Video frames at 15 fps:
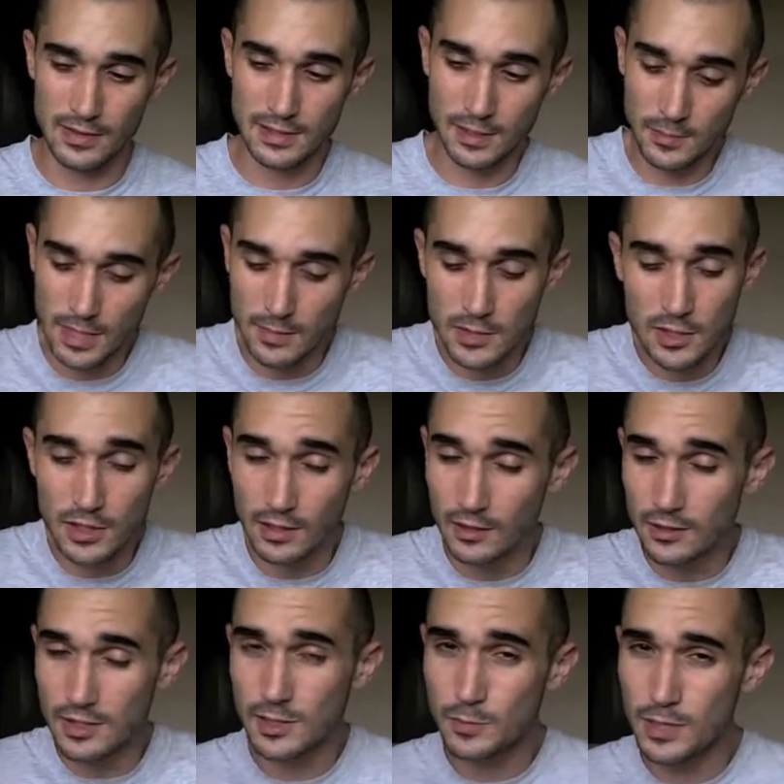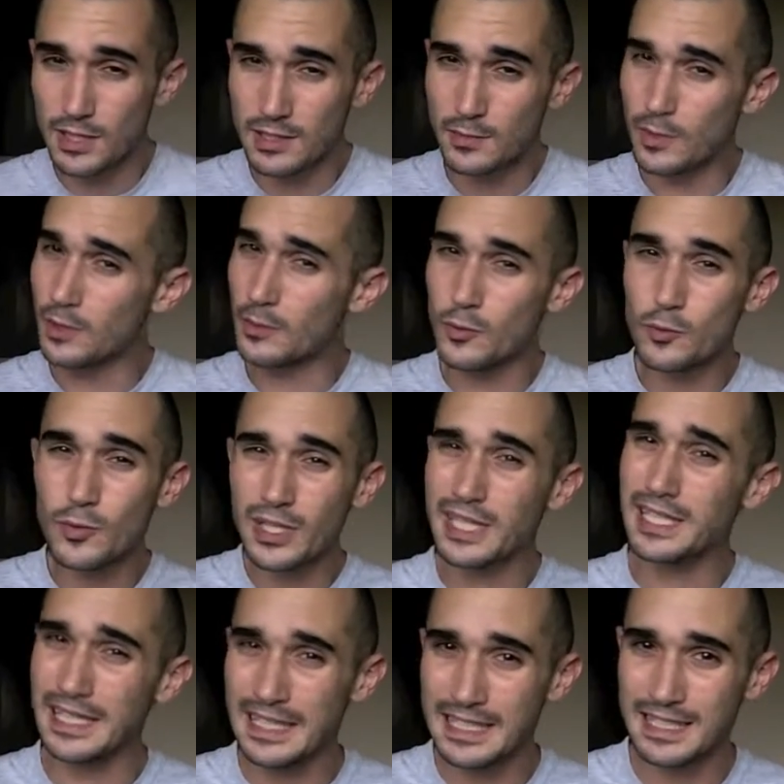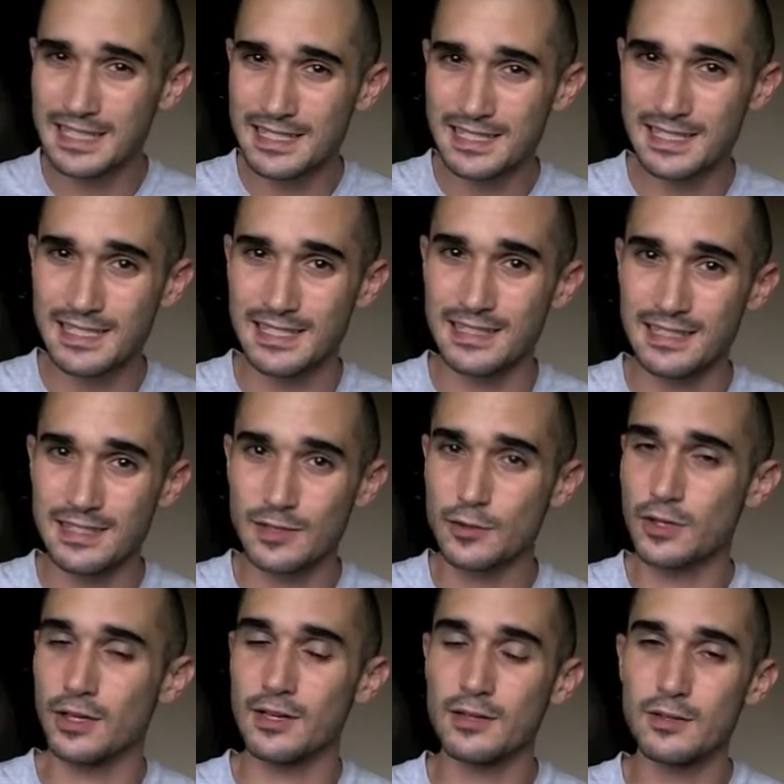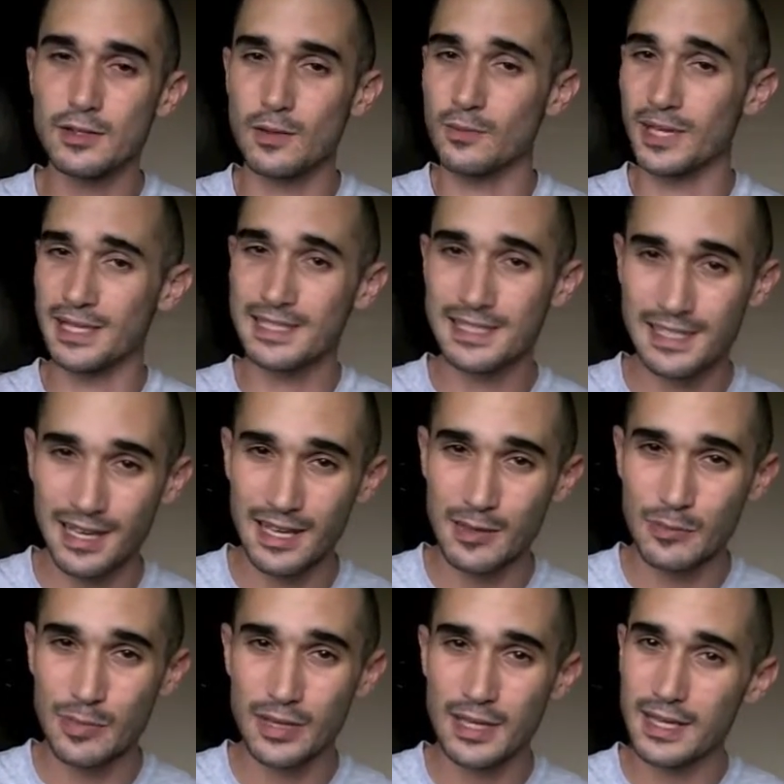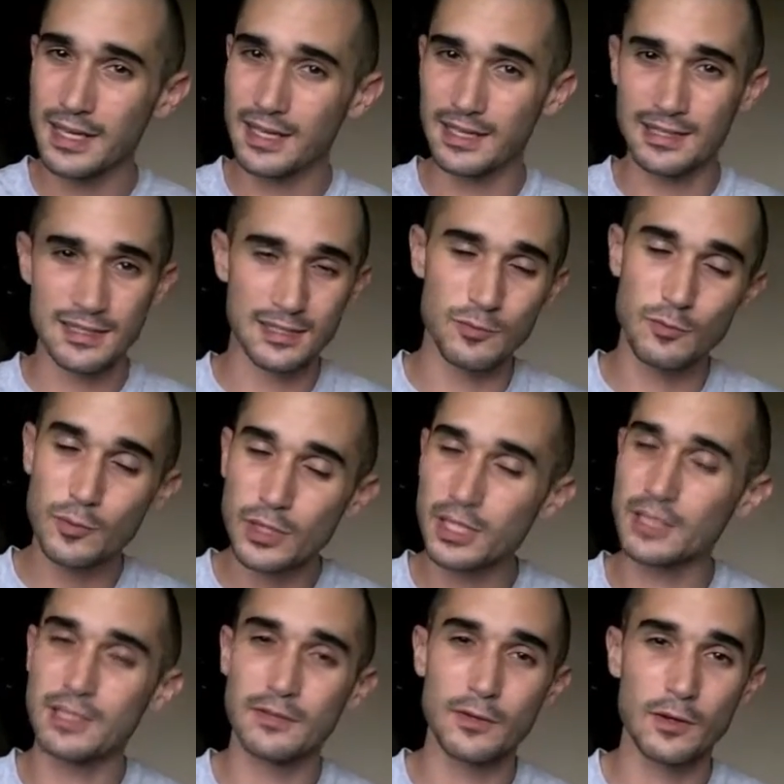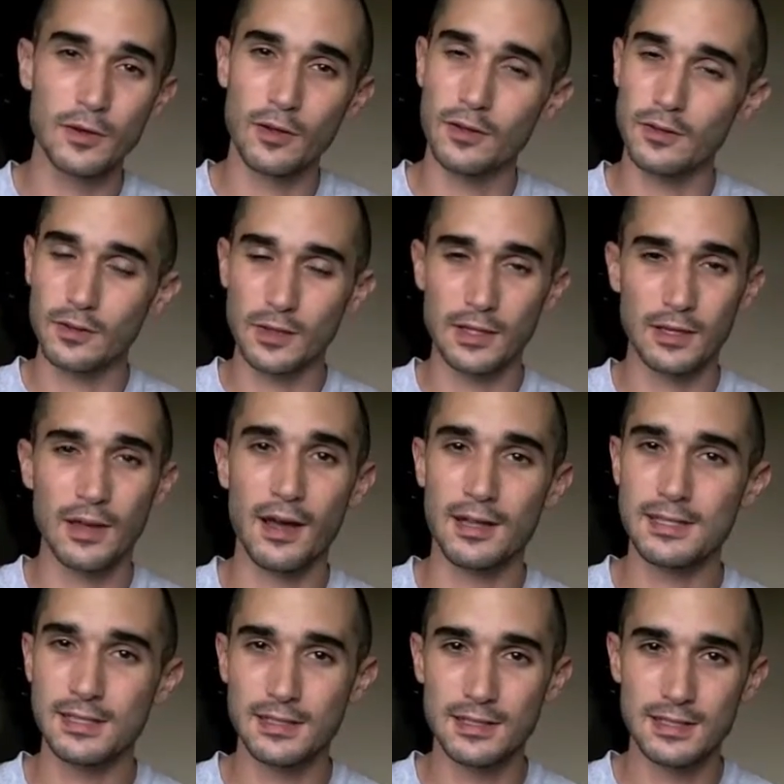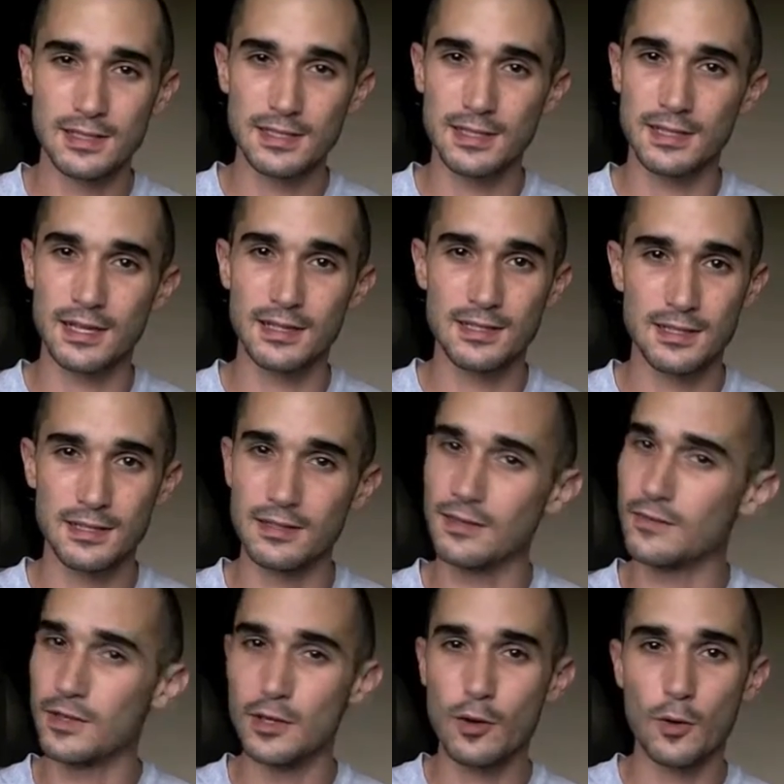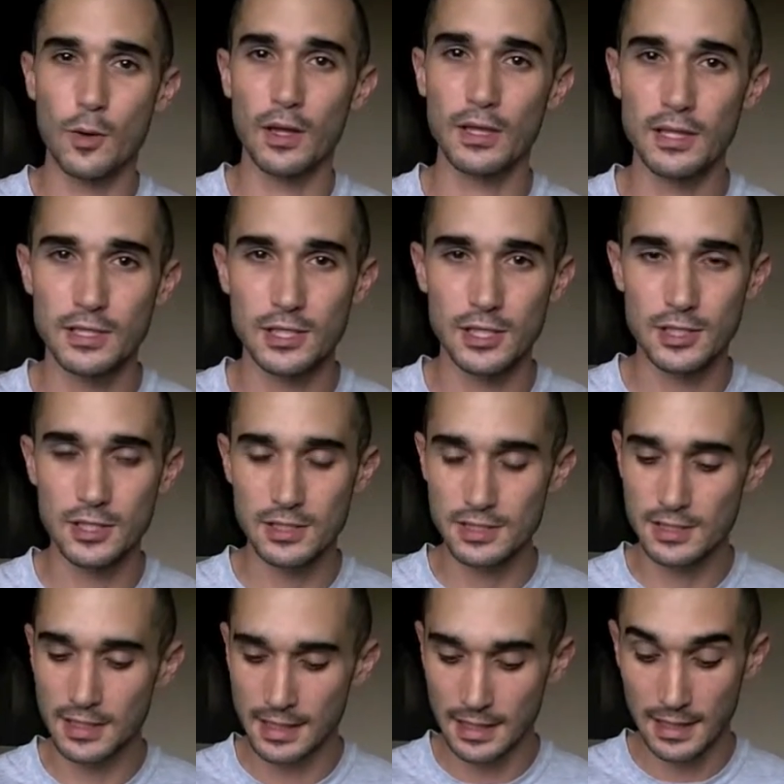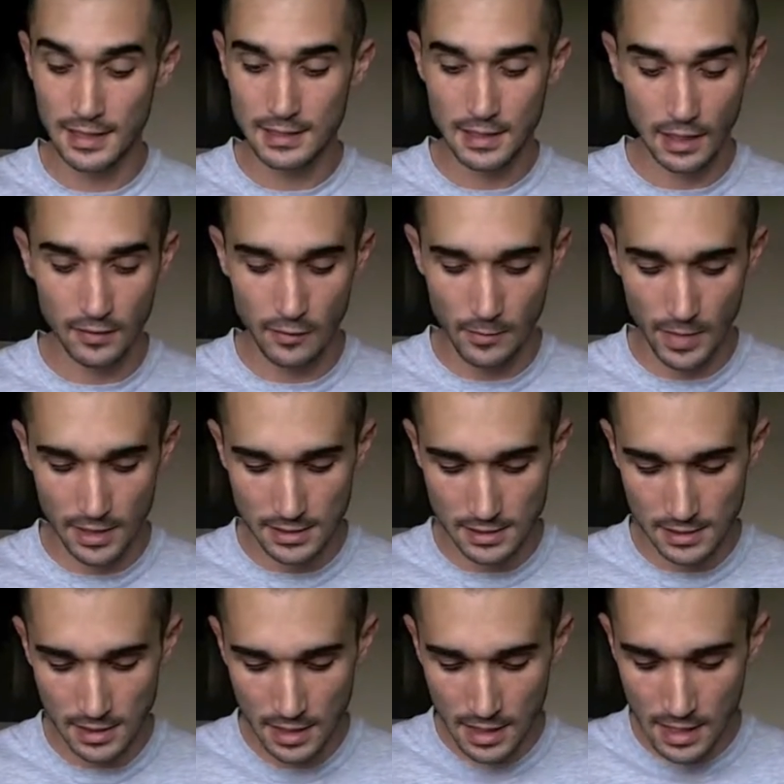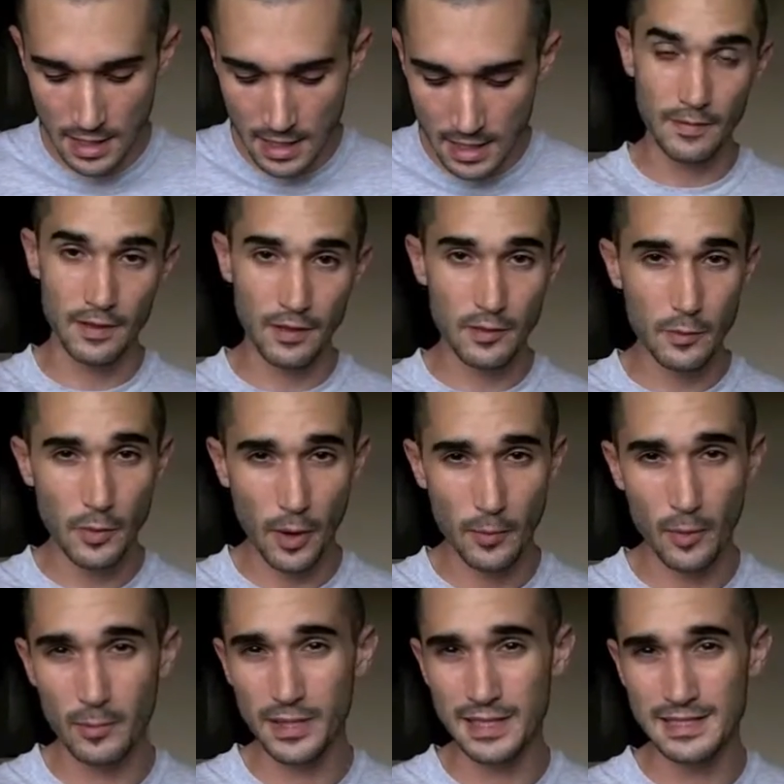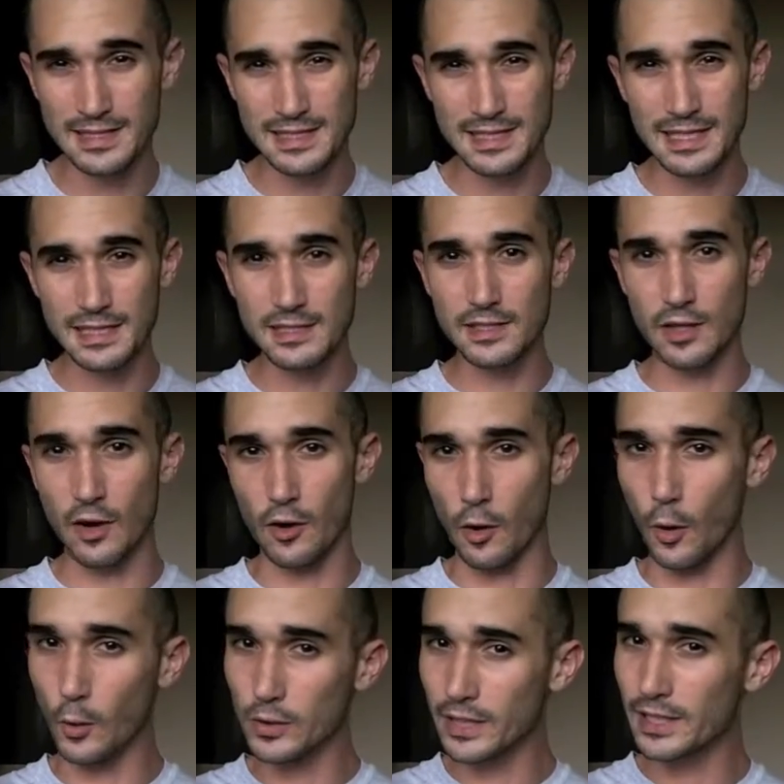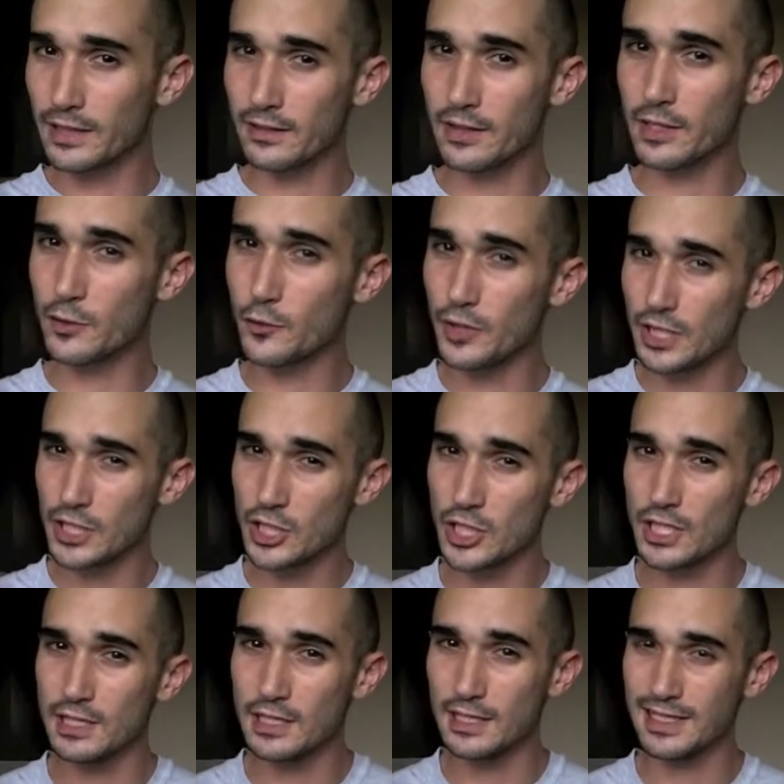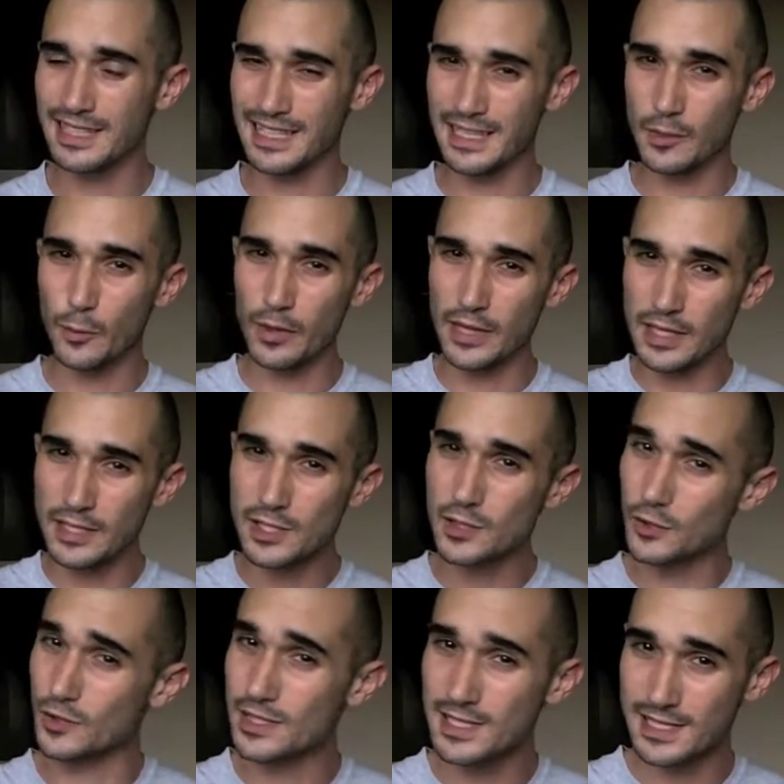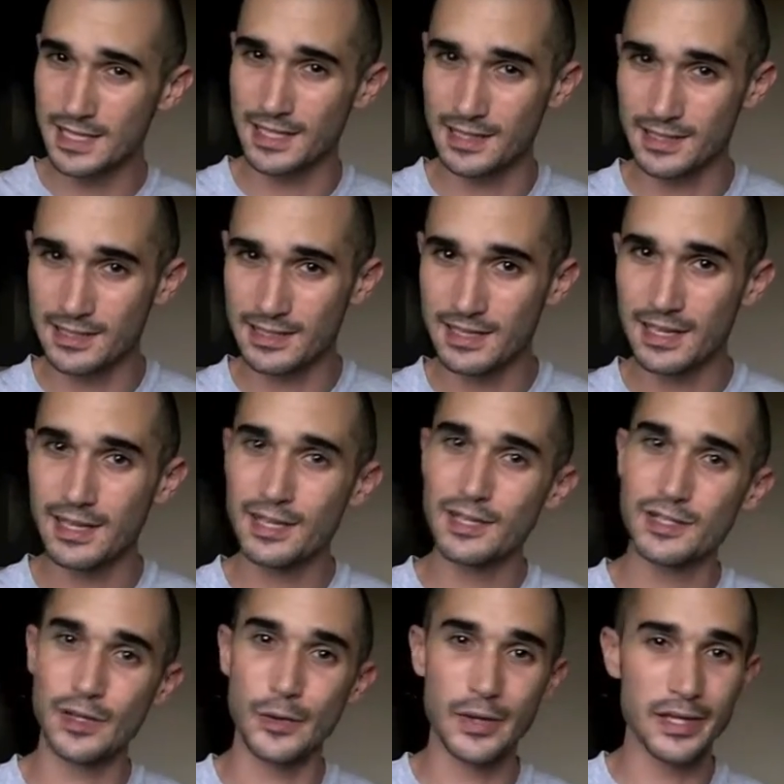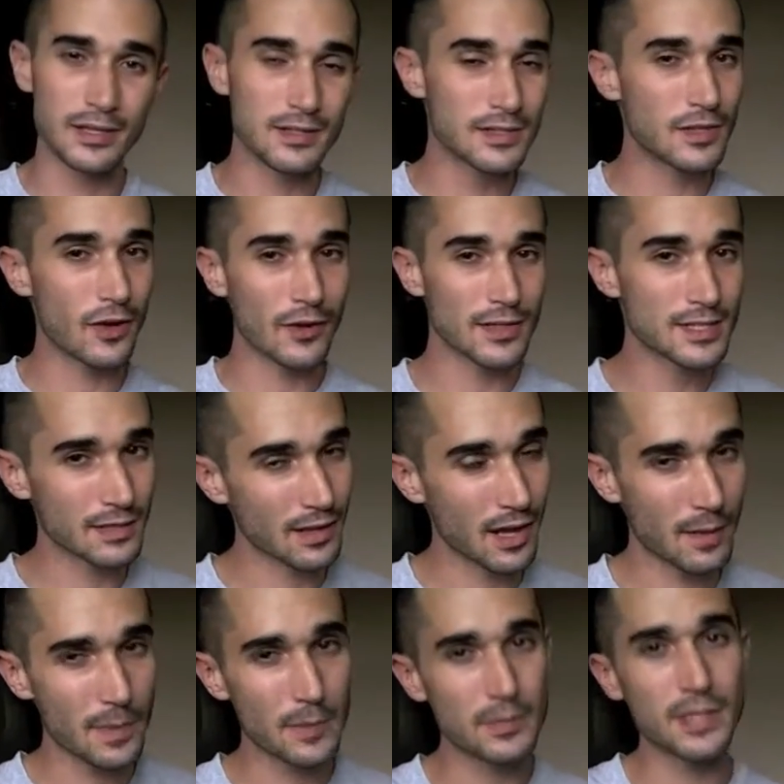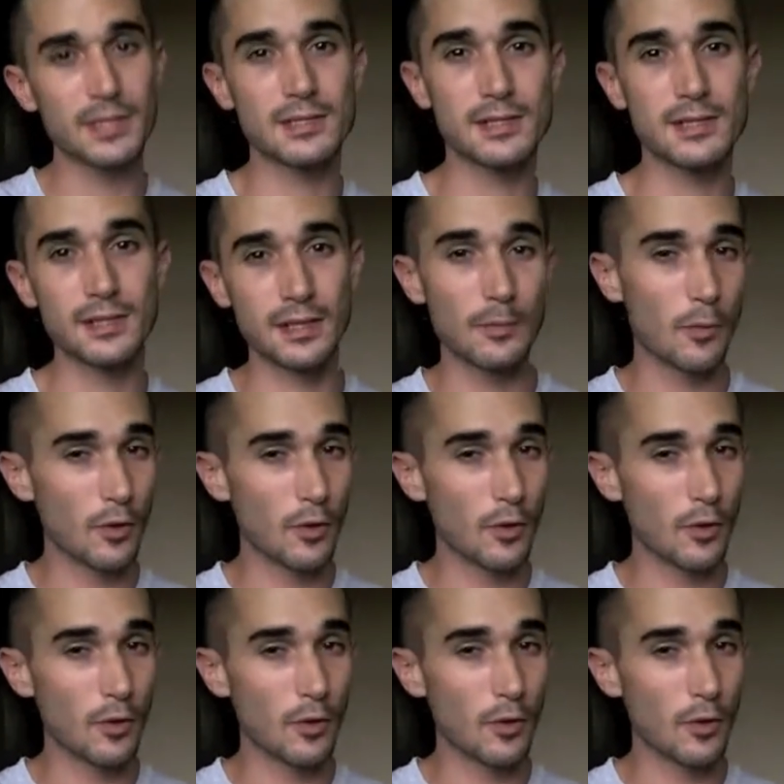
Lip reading: Sometimes you'll get good speeds, but it'll be really inconsistent, so trying to do something like Skype is really difficult. You get constantly disconnected and the video quality changes. It's kind of a mess. The other problem is these are only 3G within certain cities. So in Dar es Salaam, the big city, in